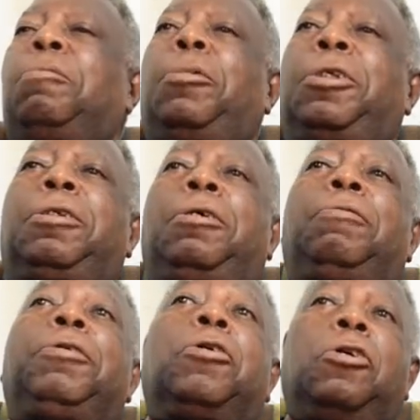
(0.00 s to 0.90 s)
But
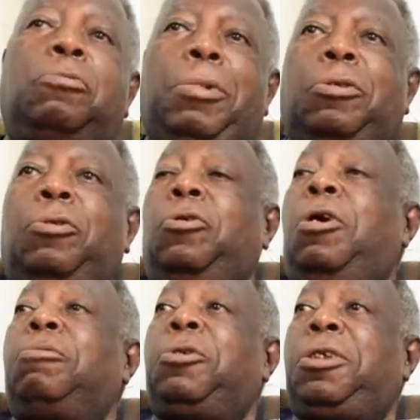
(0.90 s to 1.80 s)
if he comes back to
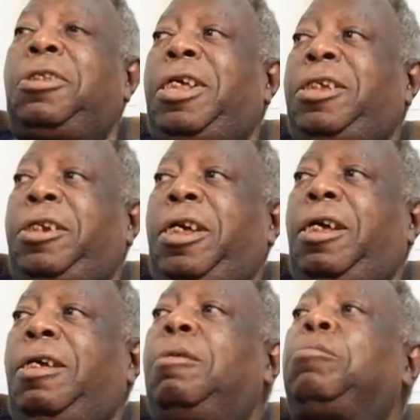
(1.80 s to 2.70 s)
come to this
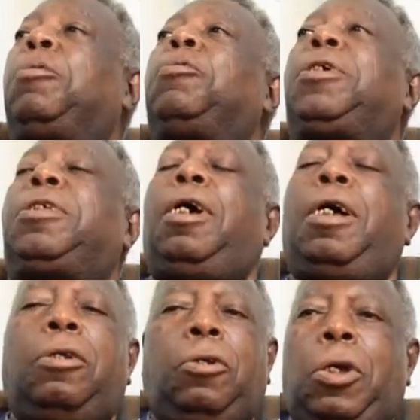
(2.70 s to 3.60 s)
Nigeria, people will say,
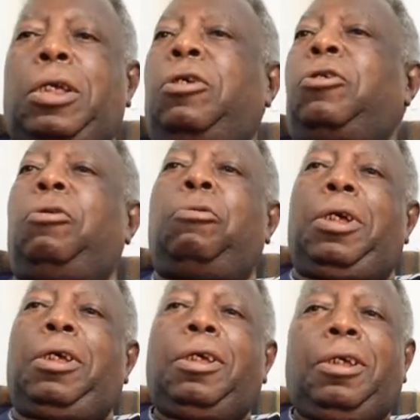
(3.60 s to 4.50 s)
I don't know, he hasn't done
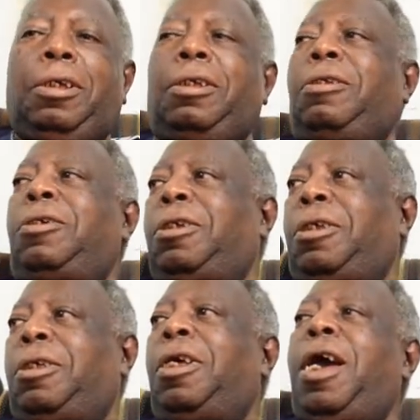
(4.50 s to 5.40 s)
well. He did
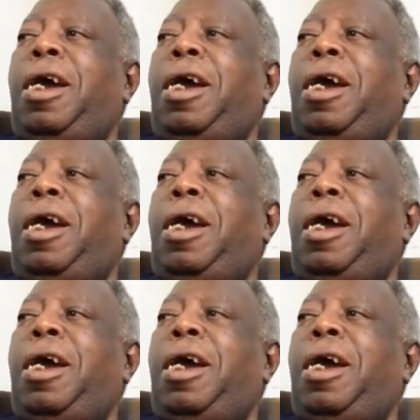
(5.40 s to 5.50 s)
this.